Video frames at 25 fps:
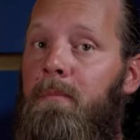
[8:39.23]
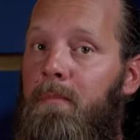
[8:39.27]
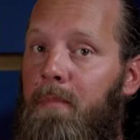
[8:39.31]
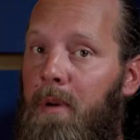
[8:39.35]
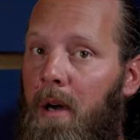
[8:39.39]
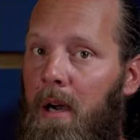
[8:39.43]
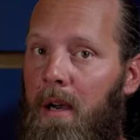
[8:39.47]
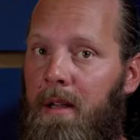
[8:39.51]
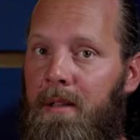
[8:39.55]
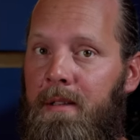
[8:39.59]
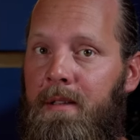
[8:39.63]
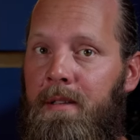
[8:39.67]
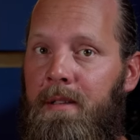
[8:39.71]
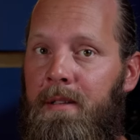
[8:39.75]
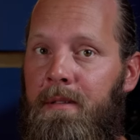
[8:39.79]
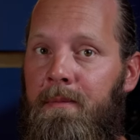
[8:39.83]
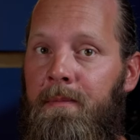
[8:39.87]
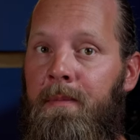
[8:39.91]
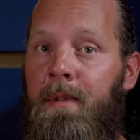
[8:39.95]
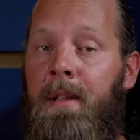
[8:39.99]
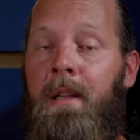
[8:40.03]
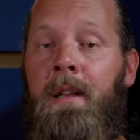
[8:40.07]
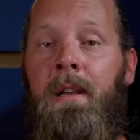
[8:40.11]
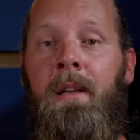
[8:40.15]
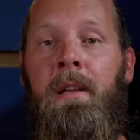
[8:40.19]
But
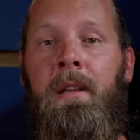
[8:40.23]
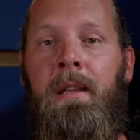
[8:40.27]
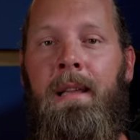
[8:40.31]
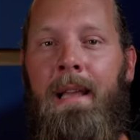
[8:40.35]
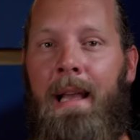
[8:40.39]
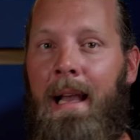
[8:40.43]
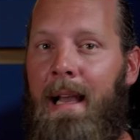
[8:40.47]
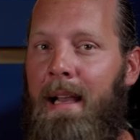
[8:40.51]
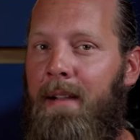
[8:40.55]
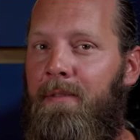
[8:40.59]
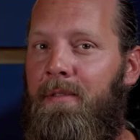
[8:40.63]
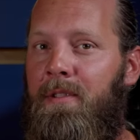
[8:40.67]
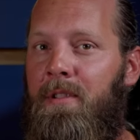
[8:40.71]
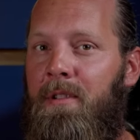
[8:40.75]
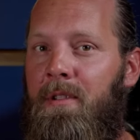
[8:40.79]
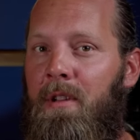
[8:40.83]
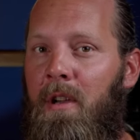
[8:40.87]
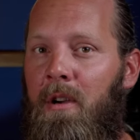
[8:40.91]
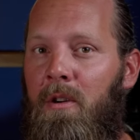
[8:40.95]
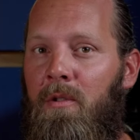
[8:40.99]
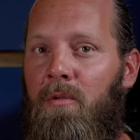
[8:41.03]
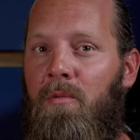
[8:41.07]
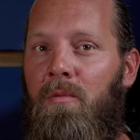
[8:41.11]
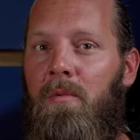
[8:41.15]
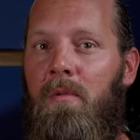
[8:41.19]
you have to
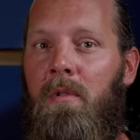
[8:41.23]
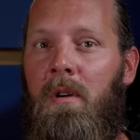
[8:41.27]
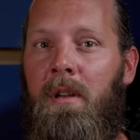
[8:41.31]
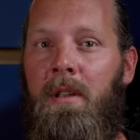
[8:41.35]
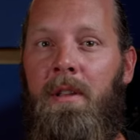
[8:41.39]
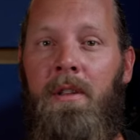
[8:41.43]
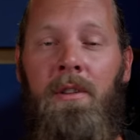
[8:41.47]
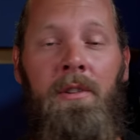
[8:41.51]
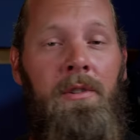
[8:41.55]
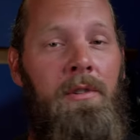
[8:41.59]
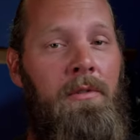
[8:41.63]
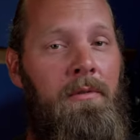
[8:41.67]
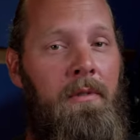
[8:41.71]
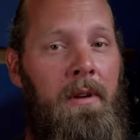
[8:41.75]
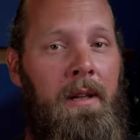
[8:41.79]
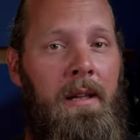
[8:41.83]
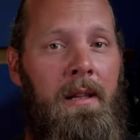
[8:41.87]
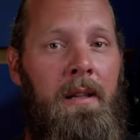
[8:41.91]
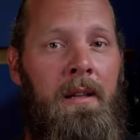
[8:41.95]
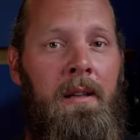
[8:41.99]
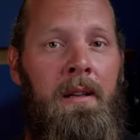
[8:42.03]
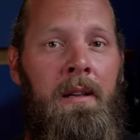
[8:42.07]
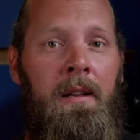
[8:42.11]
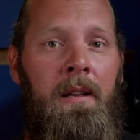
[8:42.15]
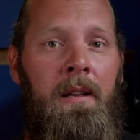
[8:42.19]
know what you're doing,